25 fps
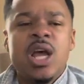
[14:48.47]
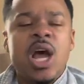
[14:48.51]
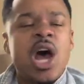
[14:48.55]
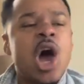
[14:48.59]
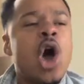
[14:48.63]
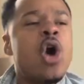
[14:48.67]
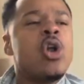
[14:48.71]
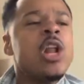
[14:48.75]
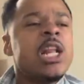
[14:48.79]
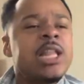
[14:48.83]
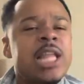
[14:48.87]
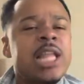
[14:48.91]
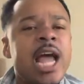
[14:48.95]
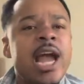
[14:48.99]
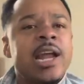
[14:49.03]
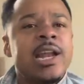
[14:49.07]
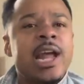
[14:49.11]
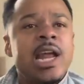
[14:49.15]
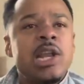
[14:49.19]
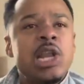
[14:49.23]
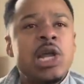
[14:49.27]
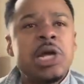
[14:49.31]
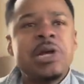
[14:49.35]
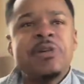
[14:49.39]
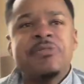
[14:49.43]
Only thing
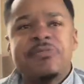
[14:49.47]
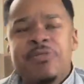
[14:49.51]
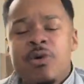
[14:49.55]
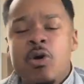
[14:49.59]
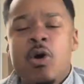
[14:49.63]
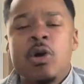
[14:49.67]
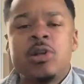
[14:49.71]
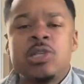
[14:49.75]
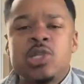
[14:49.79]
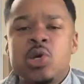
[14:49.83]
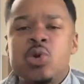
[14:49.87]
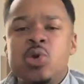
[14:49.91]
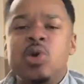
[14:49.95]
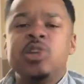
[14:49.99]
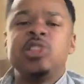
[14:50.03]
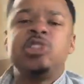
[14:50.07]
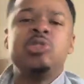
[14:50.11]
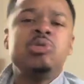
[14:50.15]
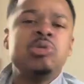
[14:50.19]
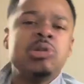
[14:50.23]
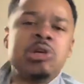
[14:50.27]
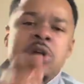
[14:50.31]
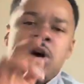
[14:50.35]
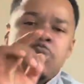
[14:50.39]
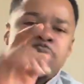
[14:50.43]
they're looking forward to is
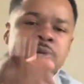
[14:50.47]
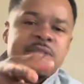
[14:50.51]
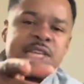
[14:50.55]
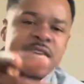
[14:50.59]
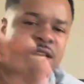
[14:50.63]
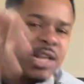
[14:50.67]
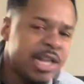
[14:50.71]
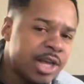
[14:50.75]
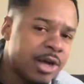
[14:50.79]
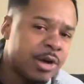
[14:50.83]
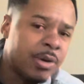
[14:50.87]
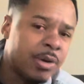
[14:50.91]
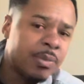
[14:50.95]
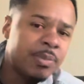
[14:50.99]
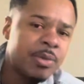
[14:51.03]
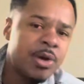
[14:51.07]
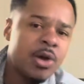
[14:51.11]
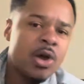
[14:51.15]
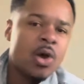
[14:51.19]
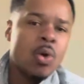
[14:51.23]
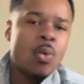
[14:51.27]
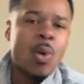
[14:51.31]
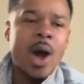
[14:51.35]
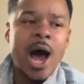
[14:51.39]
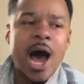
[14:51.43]
you to come see them.
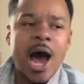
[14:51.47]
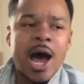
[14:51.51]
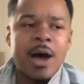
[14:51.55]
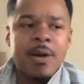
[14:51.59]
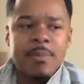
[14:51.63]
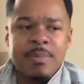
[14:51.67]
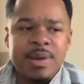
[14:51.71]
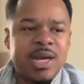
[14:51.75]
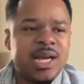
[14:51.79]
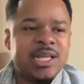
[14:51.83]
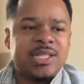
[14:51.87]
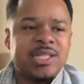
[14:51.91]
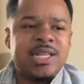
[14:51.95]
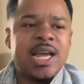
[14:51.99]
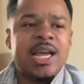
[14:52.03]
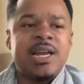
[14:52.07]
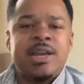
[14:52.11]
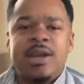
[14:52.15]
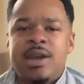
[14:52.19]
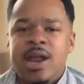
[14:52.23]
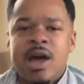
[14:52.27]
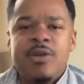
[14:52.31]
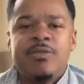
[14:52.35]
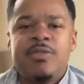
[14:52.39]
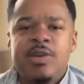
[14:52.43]
Why? Because they
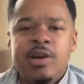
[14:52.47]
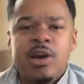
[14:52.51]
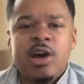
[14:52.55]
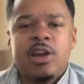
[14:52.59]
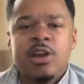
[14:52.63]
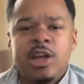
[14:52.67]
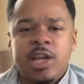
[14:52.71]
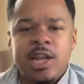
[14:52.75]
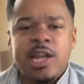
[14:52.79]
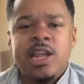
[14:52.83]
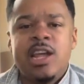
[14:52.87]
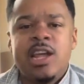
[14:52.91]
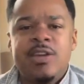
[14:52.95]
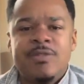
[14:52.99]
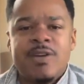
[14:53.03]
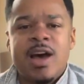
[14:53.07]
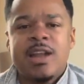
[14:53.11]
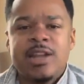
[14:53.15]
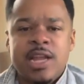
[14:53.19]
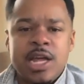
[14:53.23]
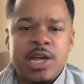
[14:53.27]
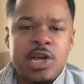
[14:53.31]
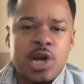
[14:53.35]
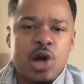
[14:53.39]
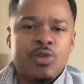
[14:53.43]
never gonna leave out
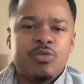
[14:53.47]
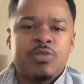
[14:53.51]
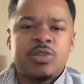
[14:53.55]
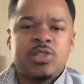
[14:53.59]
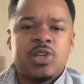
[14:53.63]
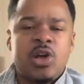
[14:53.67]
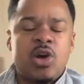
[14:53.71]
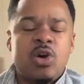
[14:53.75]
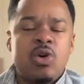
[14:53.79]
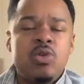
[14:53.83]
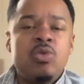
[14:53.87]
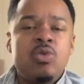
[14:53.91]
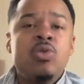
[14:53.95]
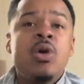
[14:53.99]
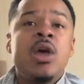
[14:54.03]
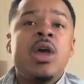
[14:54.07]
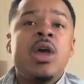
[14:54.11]
their comfort zone.